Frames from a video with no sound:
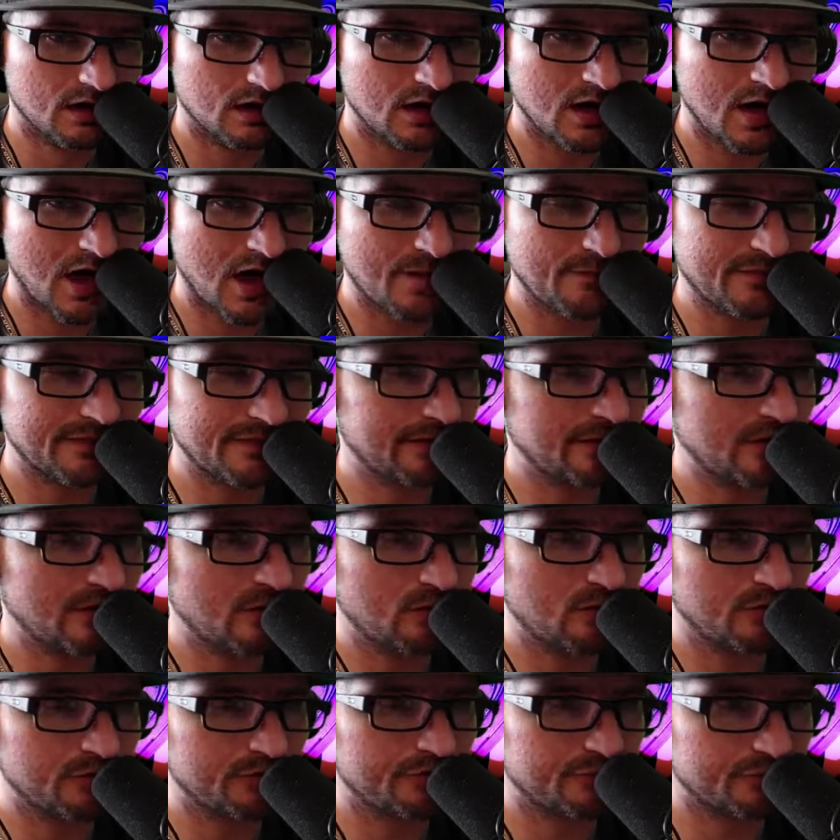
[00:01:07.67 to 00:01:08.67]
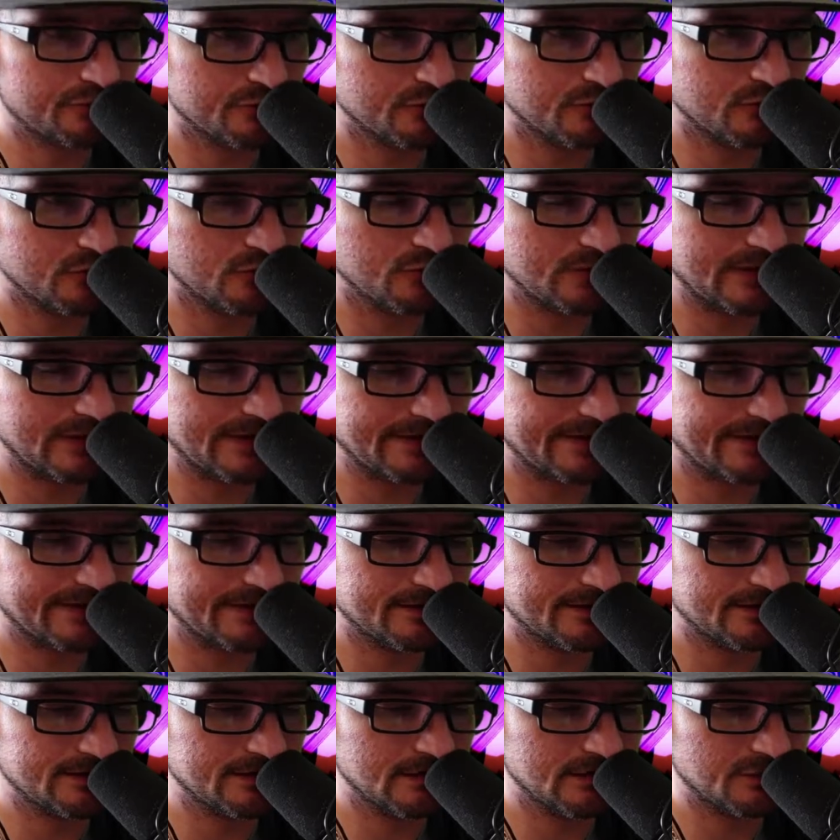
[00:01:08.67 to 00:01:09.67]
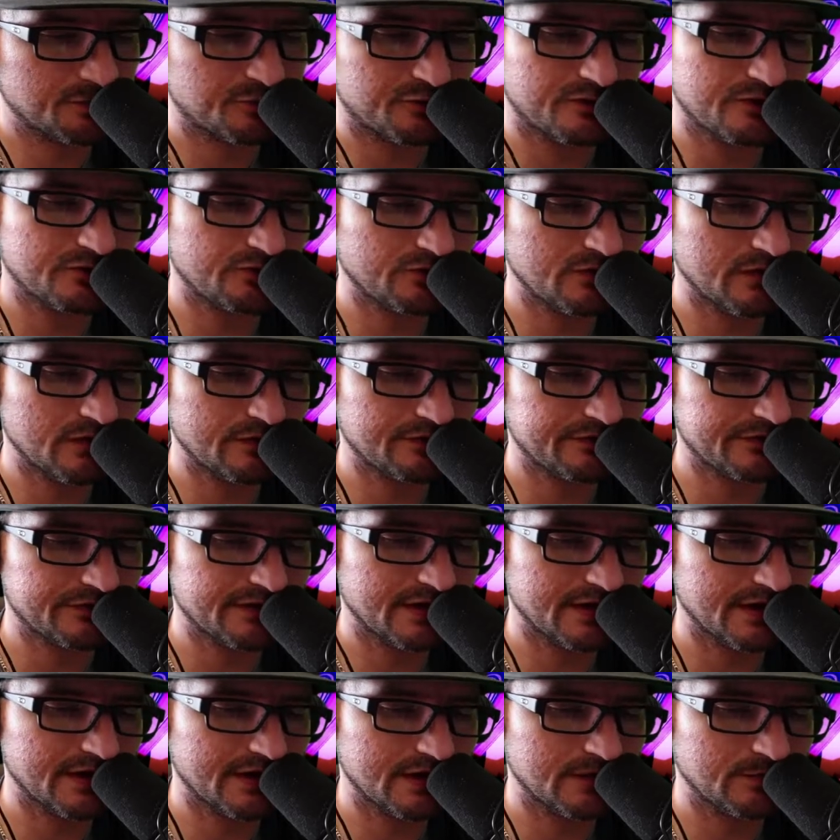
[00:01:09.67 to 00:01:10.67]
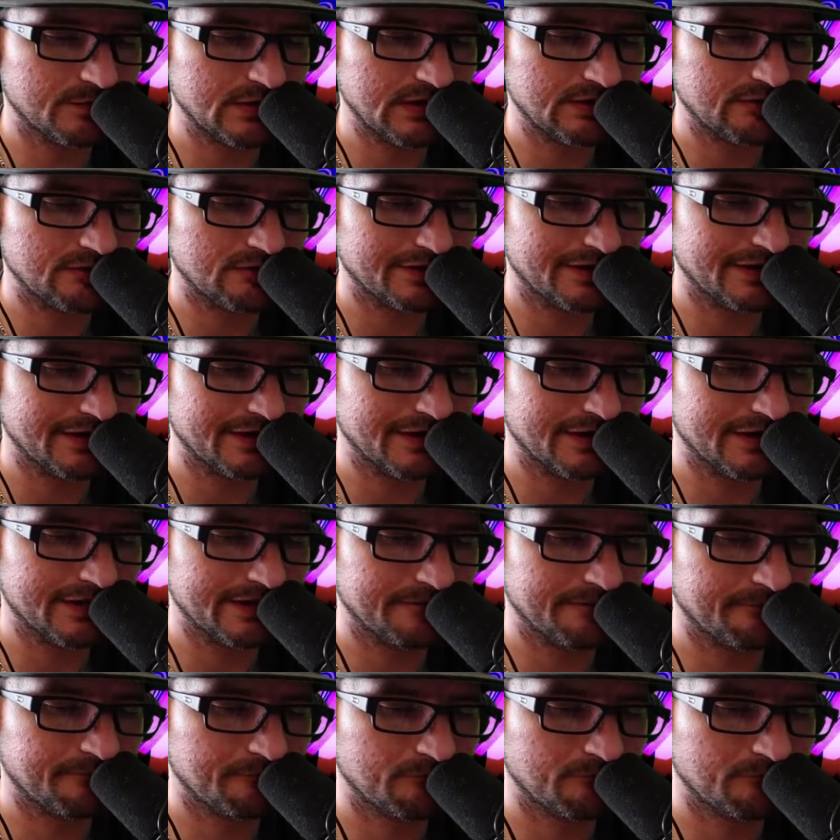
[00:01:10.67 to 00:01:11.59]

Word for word: I've been going through a pretty rough time every day